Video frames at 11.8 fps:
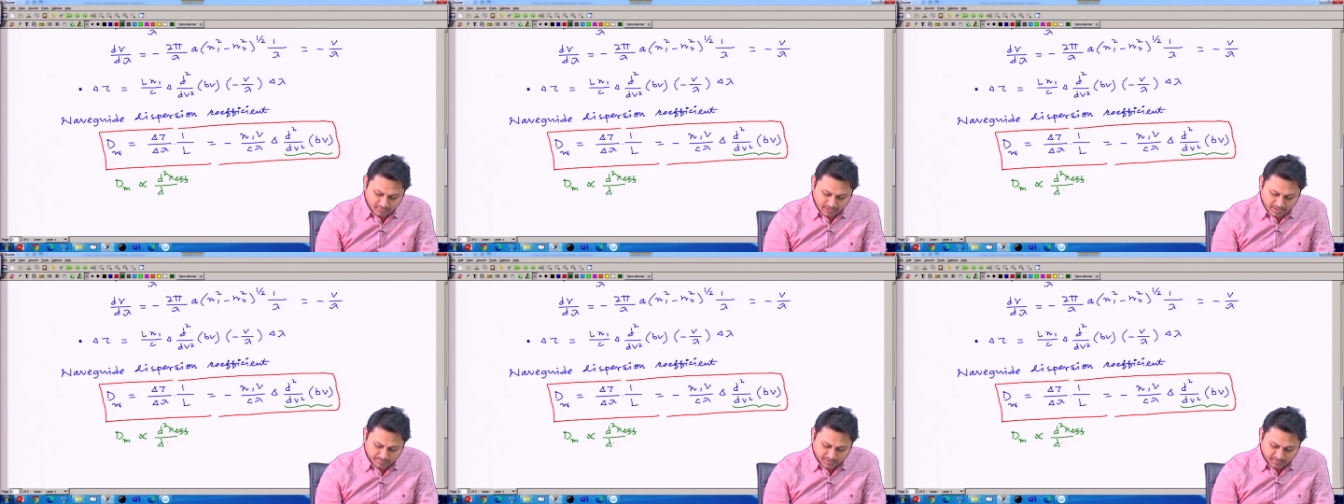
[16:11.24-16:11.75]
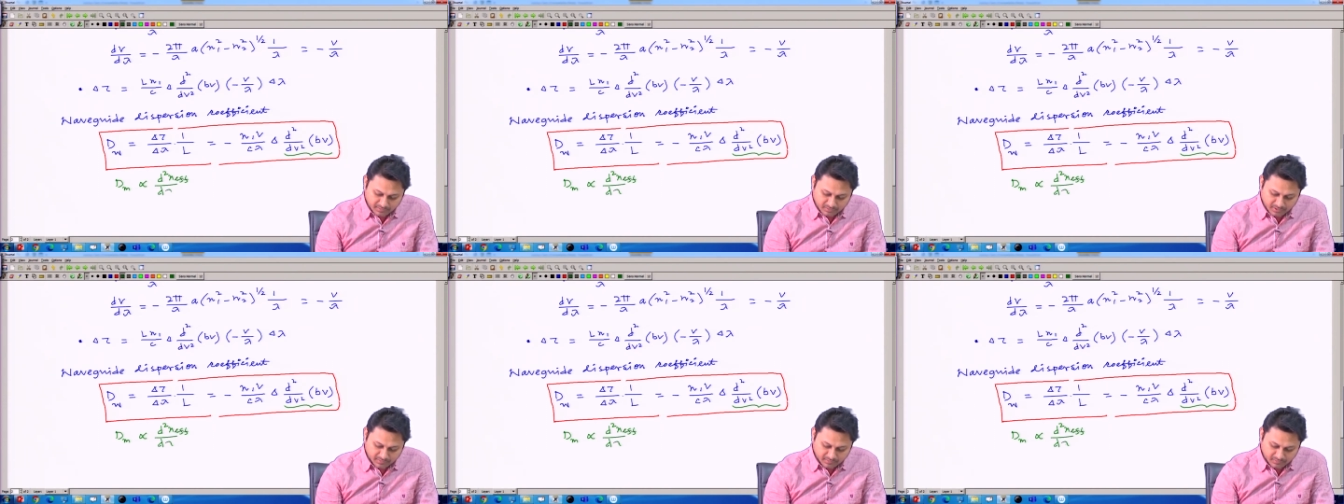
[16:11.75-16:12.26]
lambda
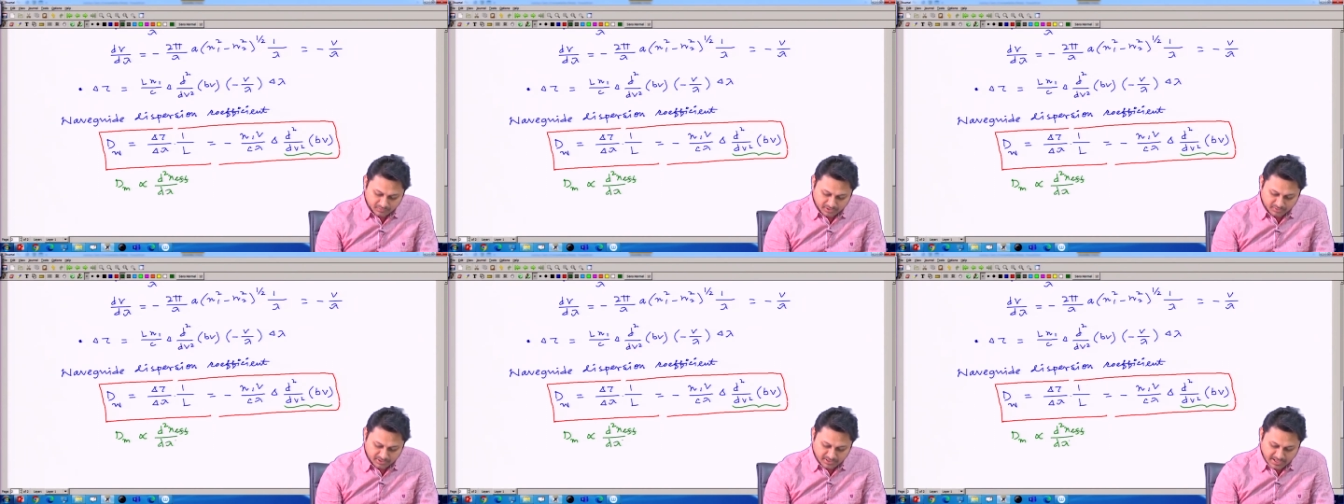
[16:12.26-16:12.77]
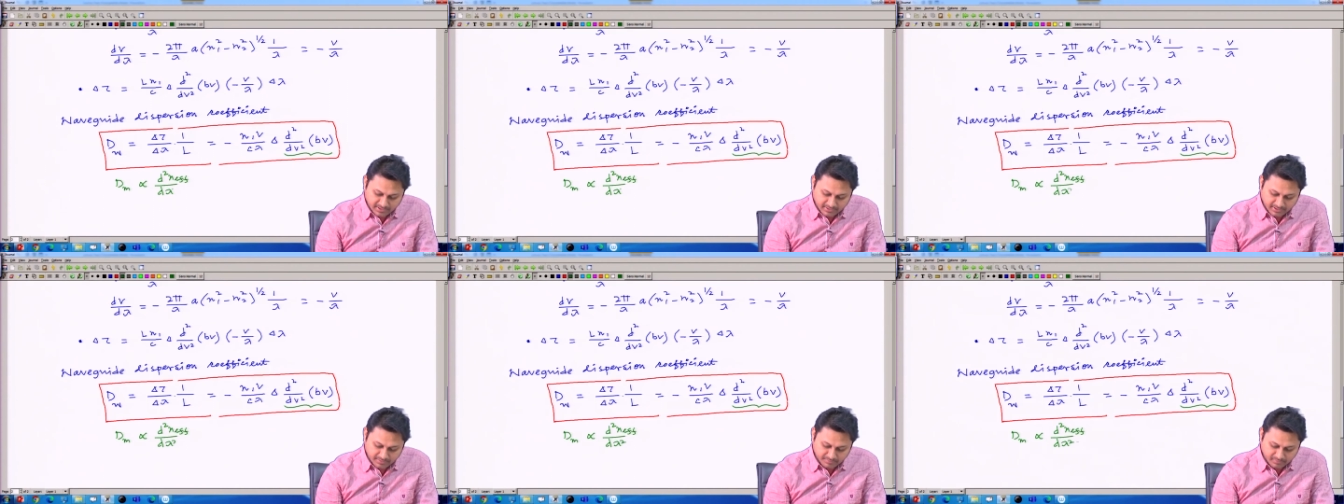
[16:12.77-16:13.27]
square. So, during
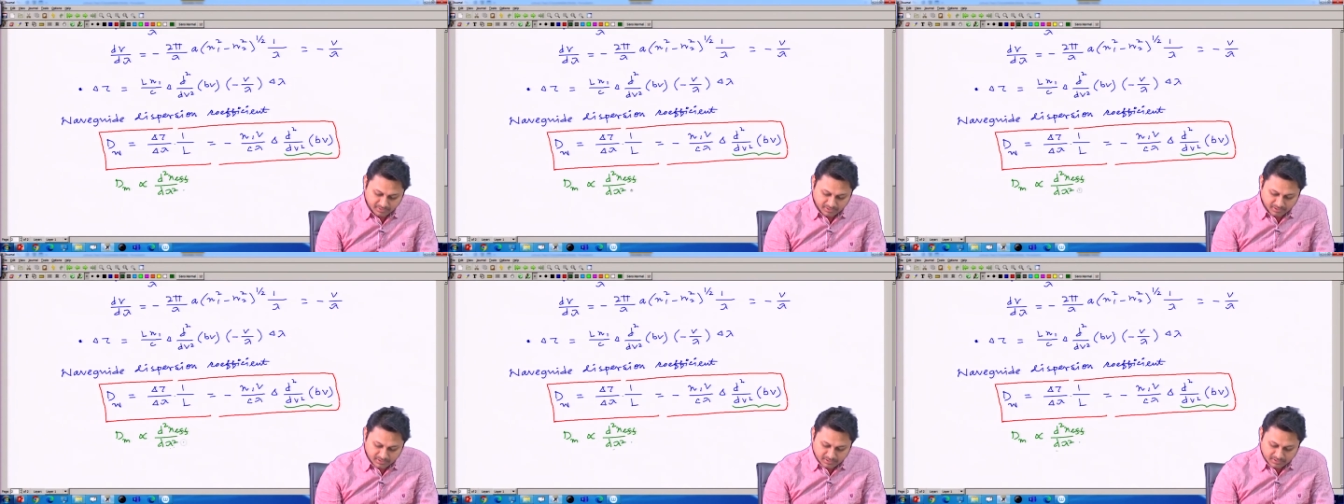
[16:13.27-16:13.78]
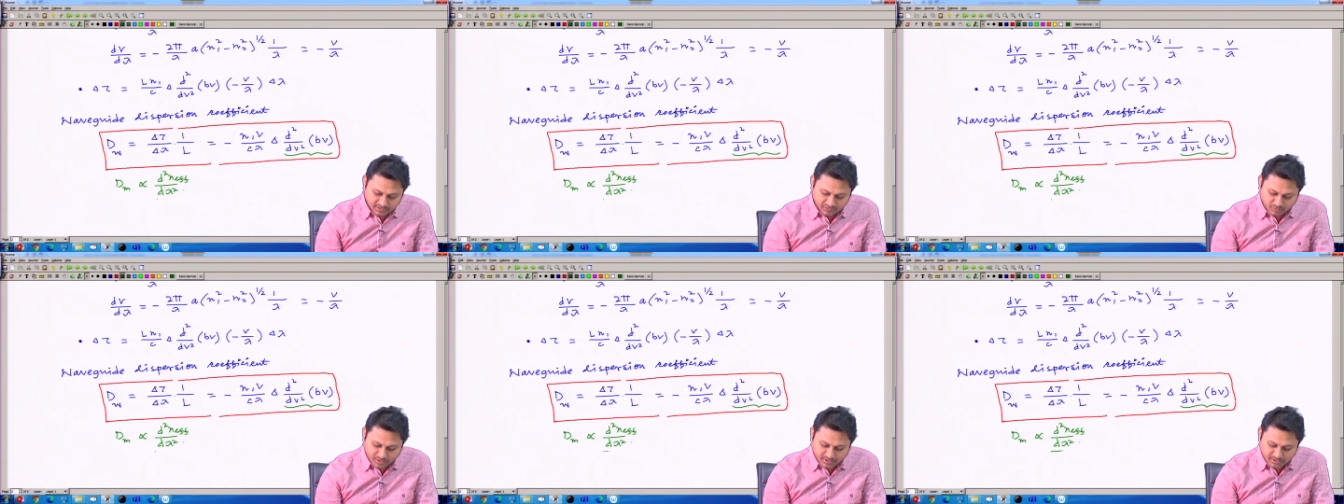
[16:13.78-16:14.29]
that time
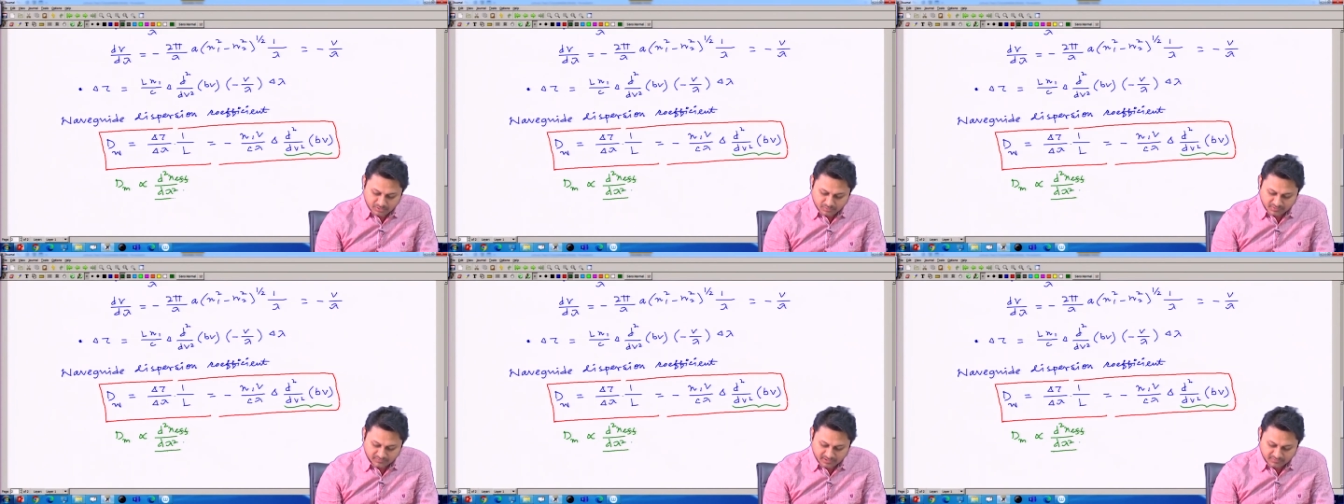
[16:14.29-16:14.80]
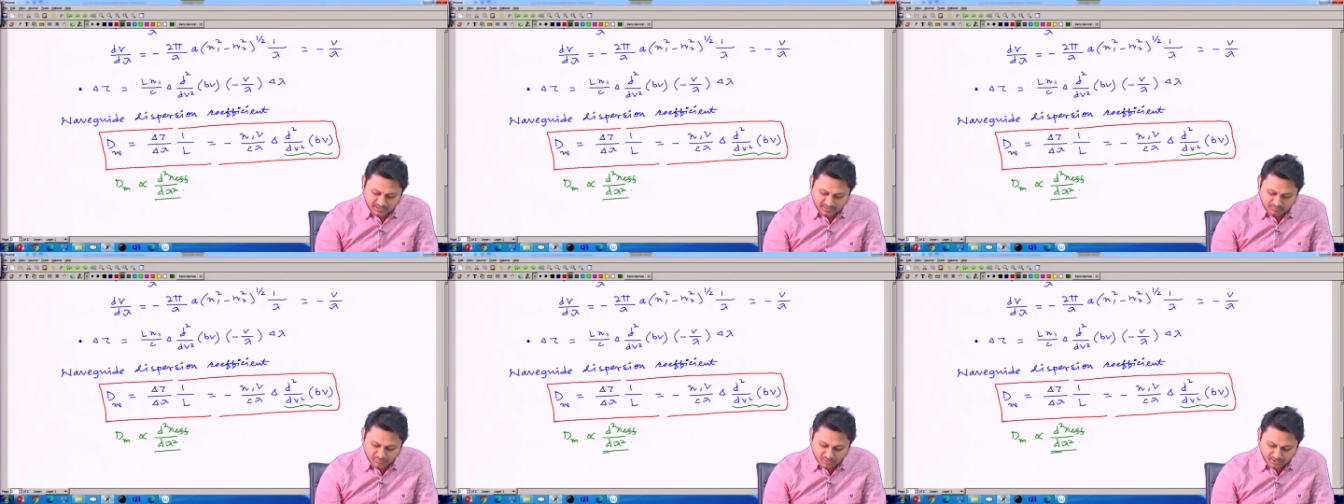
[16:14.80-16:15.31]
this quantity was very very
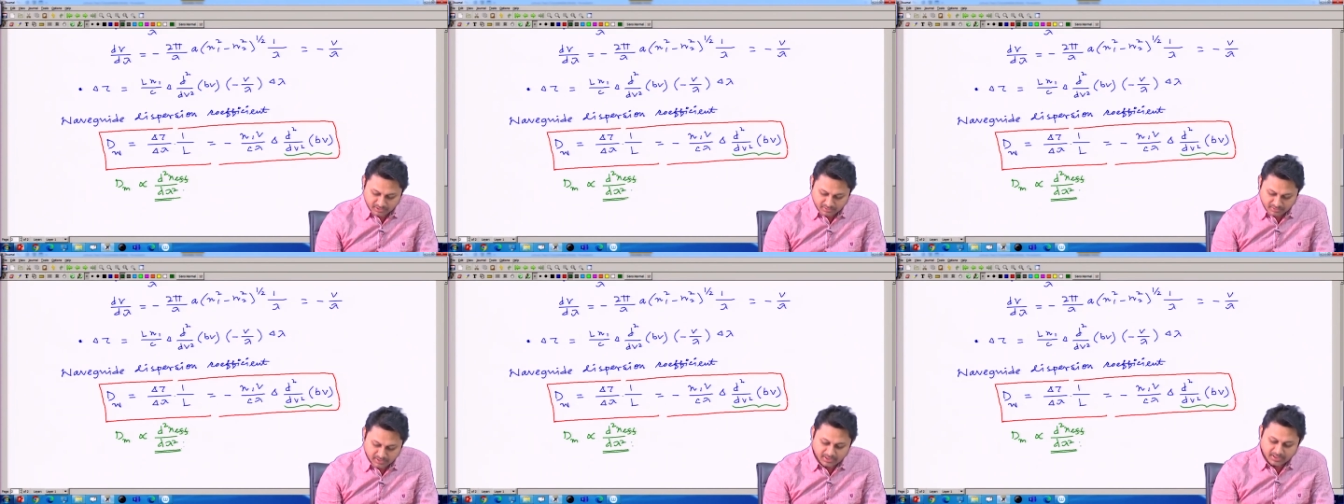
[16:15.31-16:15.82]
important.